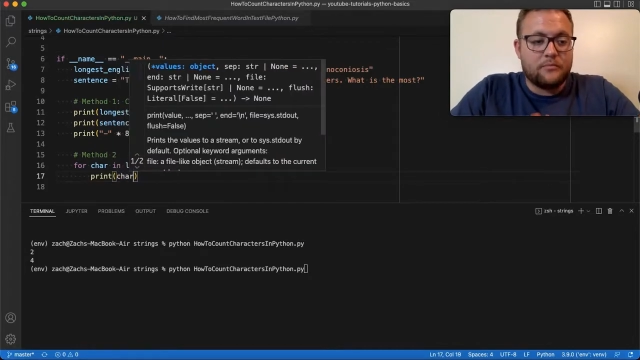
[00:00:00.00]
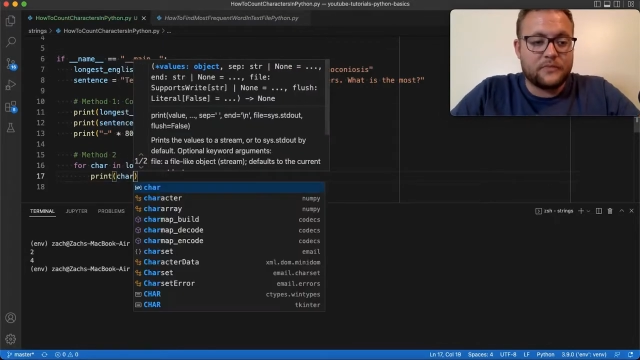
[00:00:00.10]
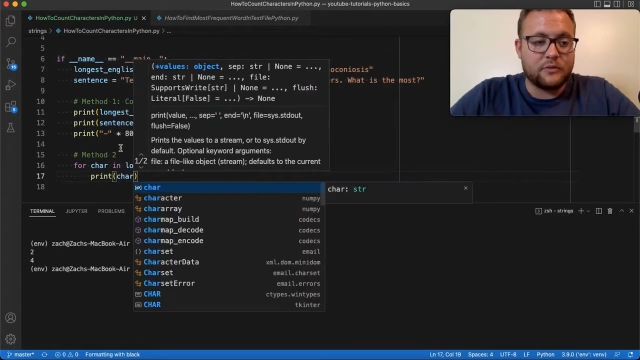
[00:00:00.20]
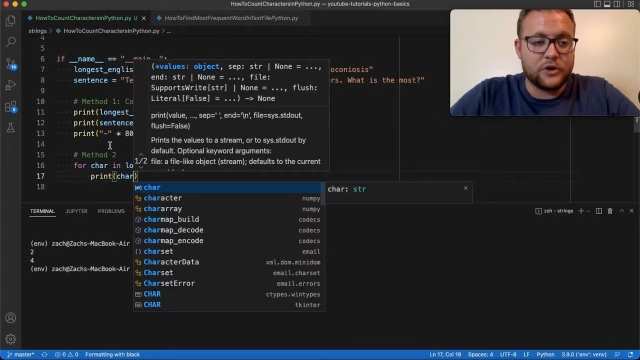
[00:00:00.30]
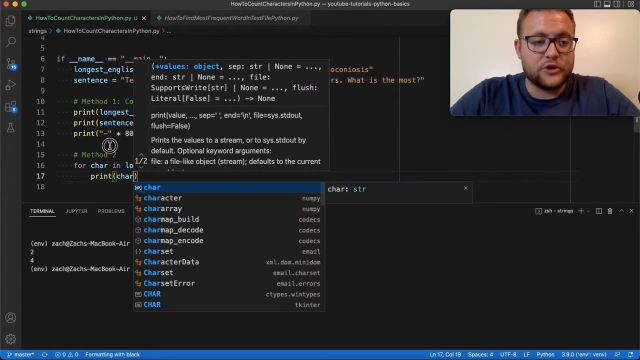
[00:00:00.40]

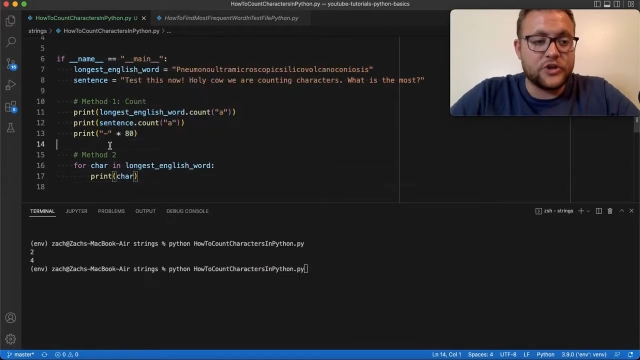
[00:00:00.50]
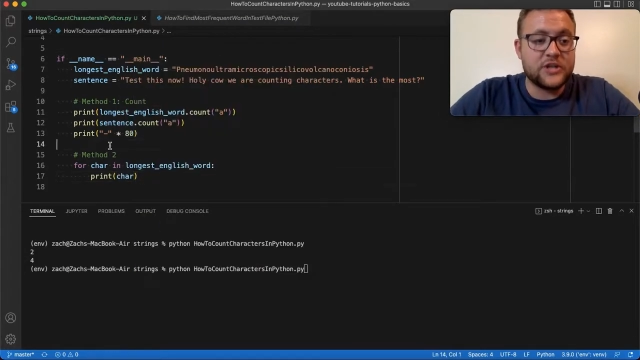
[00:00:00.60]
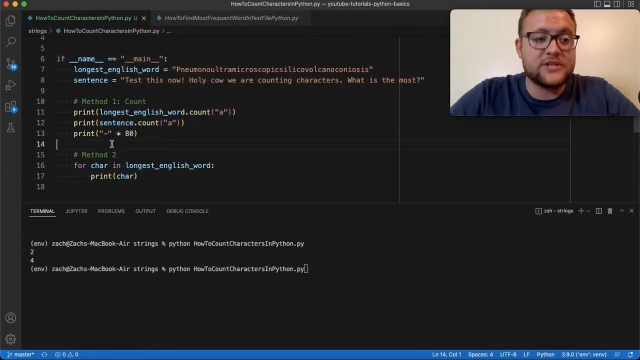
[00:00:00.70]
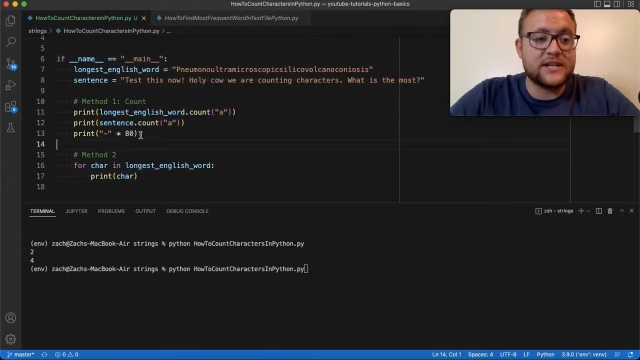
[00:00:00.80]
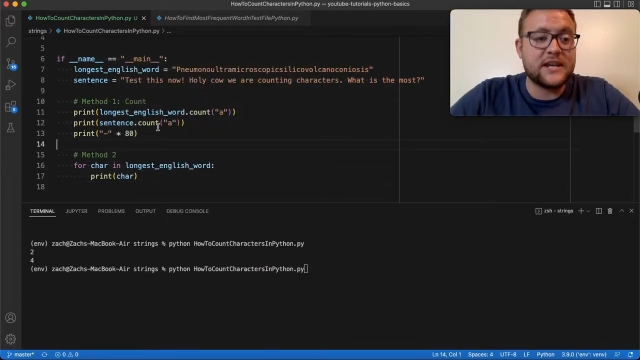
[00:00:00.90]
what you should
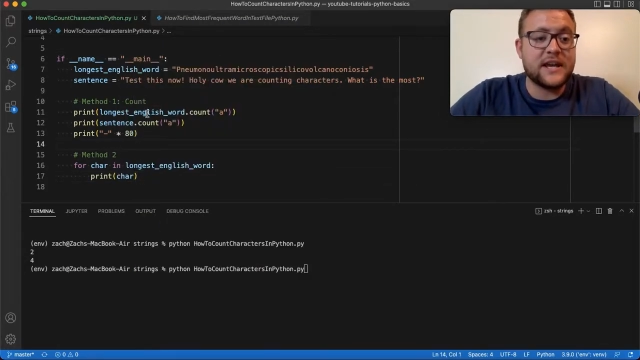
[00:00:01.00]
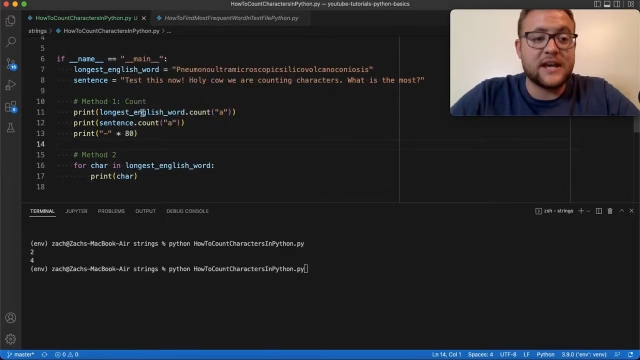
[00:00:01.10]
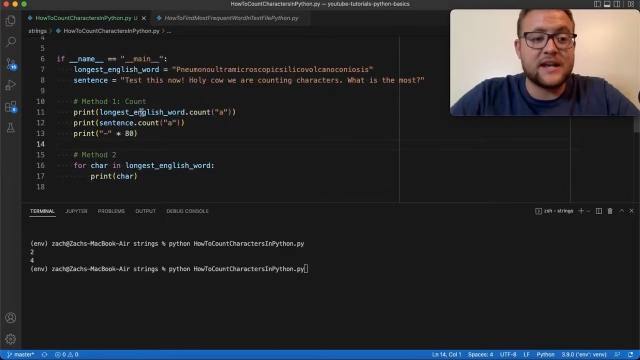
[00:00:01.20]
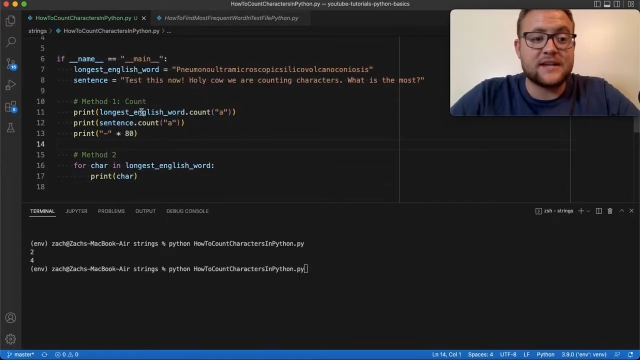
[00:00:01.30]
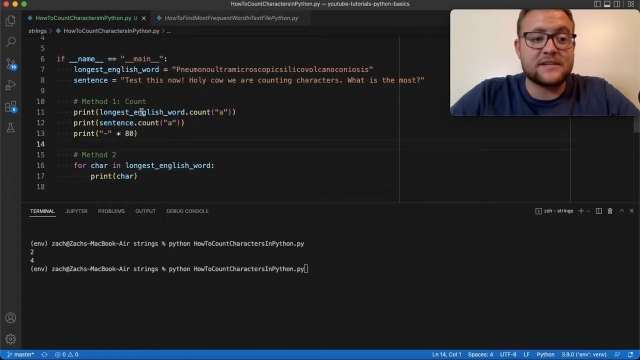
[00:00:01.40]
see
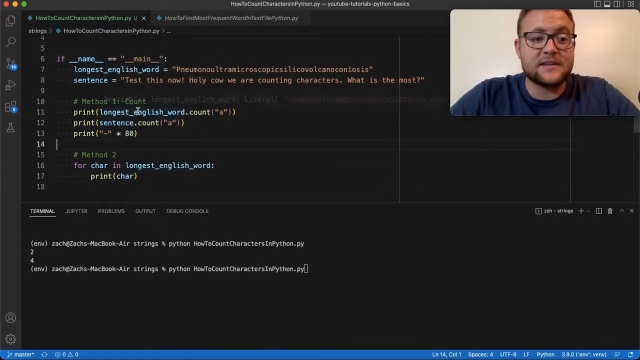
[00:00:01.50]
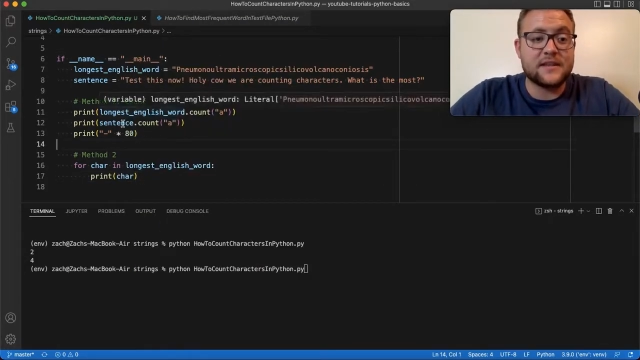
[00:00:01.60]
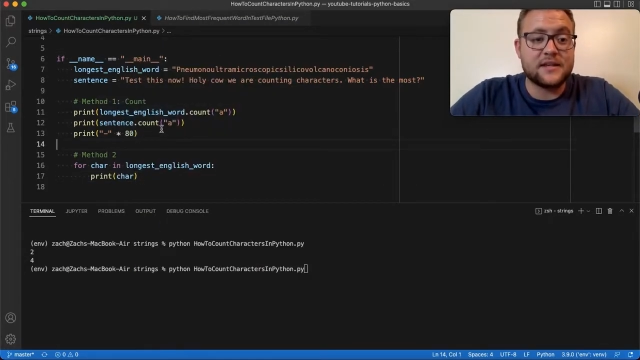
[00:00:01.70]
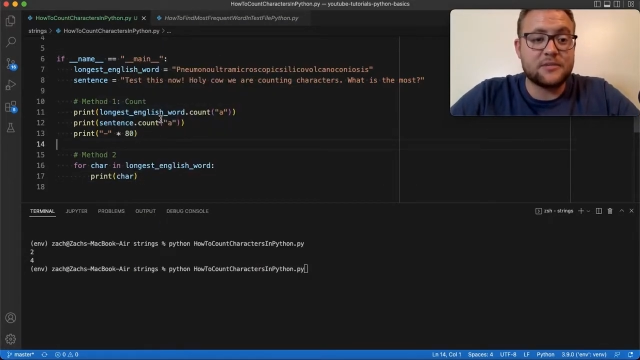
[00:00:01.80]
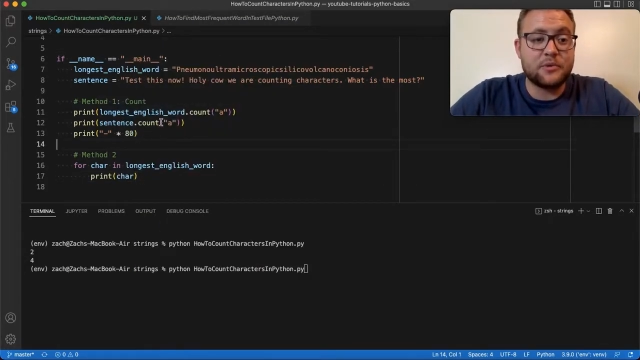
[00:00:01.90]
is
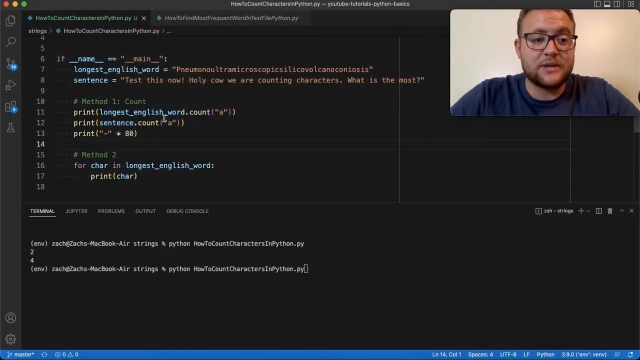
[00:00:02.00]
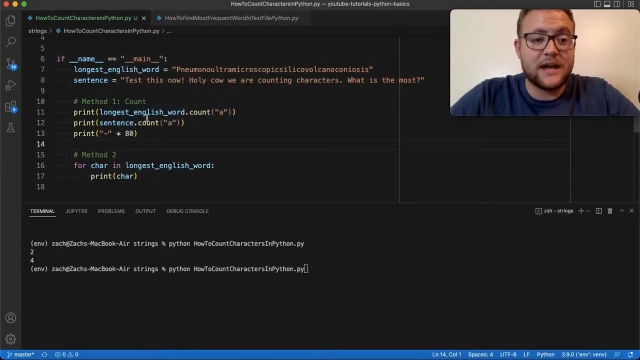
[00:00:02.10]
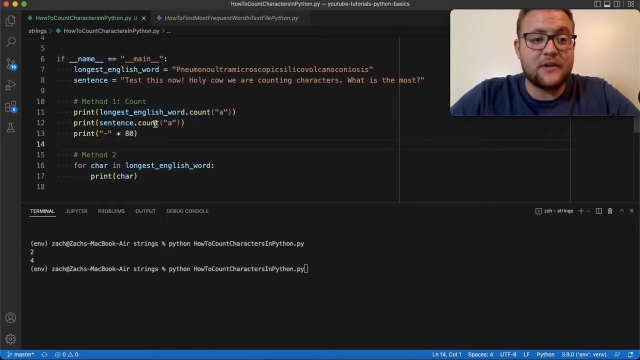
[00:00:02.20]
this will print out